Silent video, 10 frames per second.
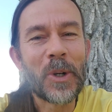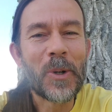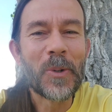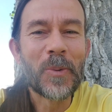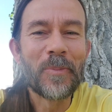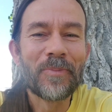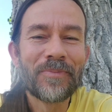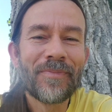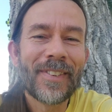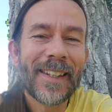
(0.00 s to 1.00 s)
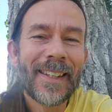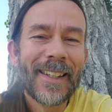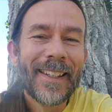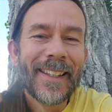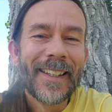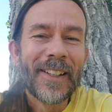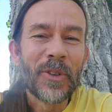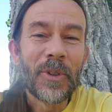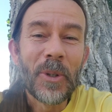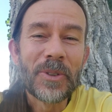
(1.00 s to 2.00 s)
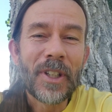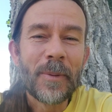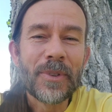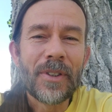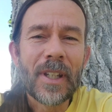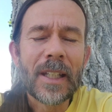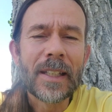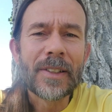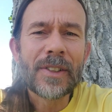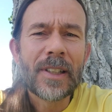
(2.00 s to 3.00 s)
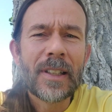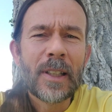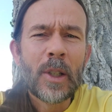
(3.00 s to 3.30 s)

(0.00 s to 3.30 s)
dome or those types of things.